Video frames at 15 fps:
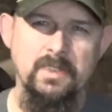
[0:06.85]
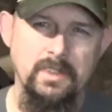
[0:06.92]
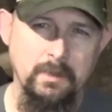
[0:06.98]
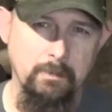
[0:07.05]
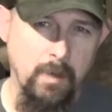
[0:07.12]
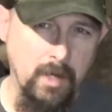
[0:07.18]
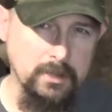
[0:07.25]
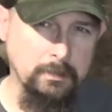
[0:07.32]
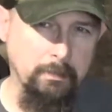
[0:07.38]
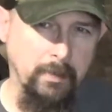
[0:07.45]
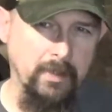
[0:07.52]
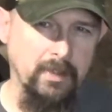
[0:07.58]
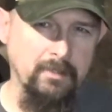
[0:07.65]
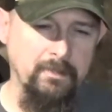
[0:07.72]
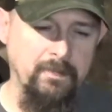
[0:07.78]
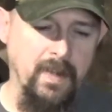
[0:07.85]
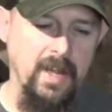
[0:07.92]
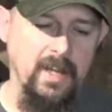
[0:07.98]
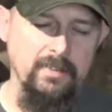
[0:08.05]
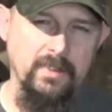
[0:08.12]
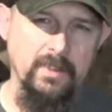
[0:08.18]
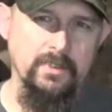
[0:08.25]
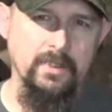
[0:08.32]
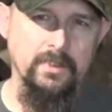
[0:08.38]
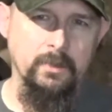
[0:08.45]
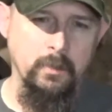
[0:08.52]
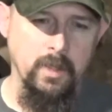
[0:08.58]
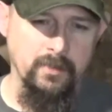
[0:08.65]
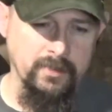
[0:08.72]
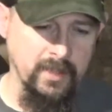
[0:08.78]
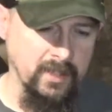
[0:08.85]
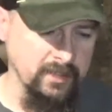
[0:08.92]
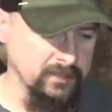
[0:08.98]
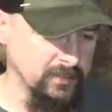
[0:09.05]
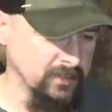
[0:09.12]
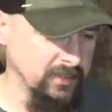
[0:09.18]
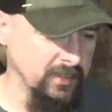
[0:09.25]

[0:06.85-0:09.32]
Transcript: the Mossberg 500 12 gauge.